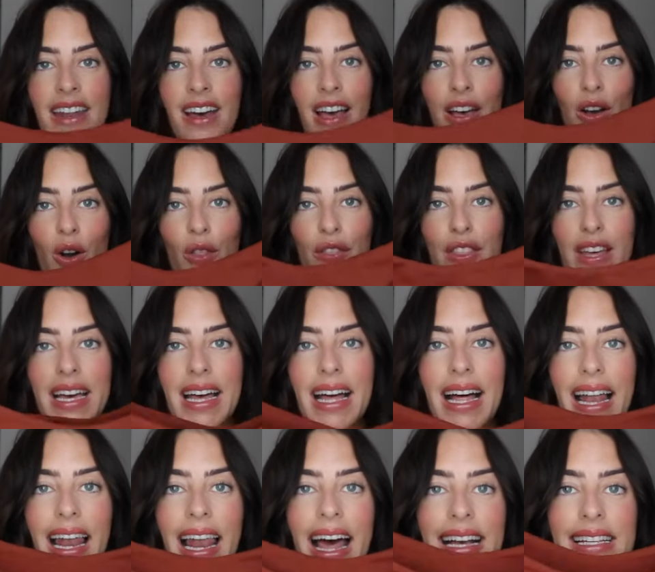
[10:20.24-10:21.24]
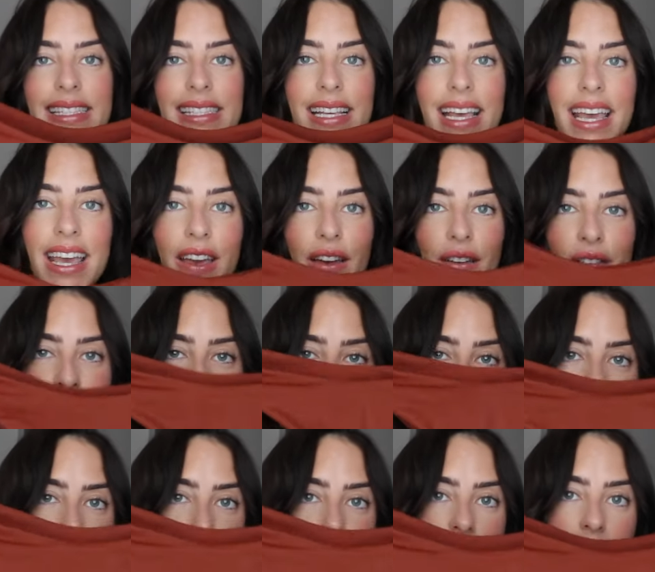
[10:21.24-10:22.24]
I got the classic
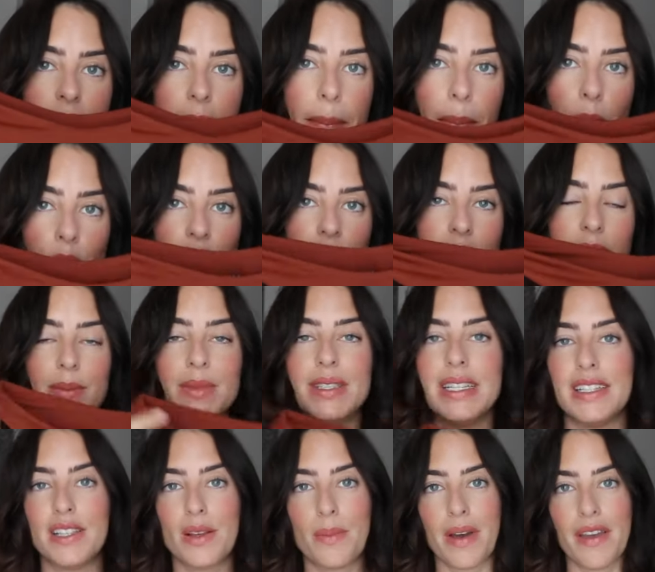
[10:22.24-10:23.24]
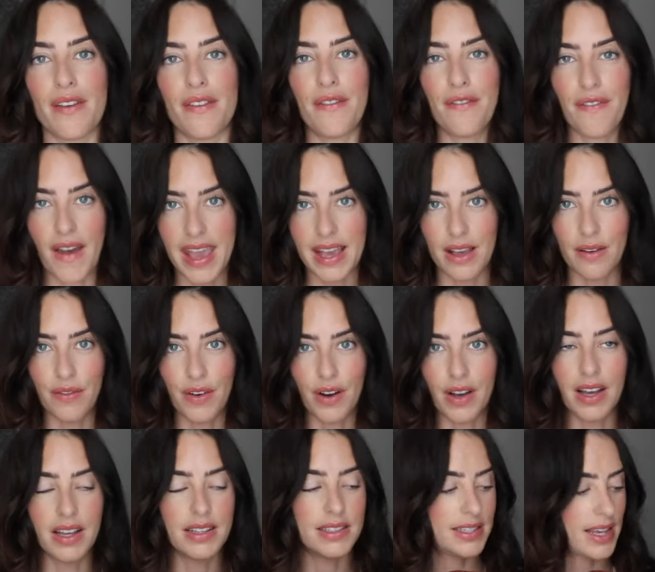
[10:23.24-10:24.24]
Fiji bottoms. These are my
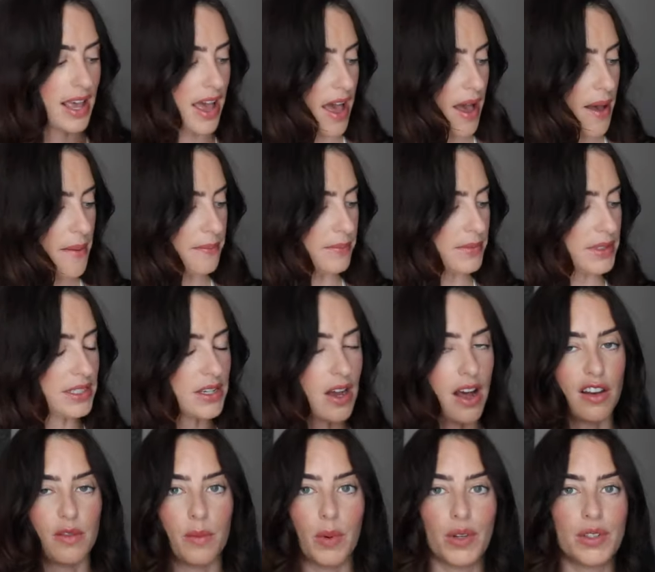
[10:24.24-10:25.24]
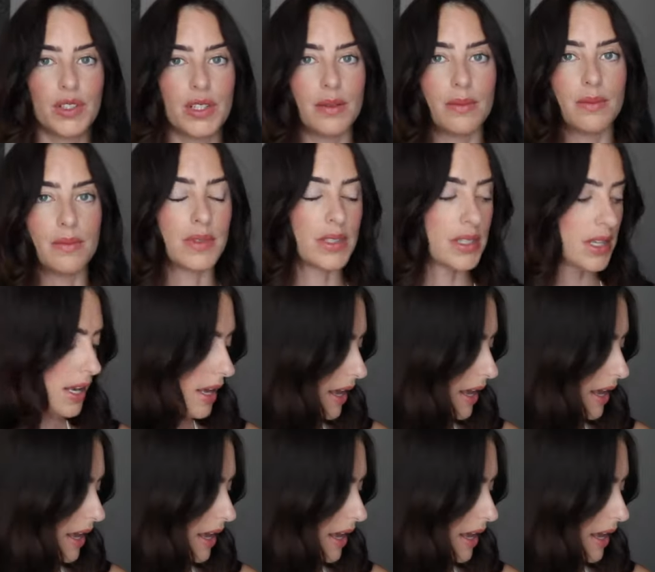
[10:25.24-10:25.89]
favourite style of bottoms.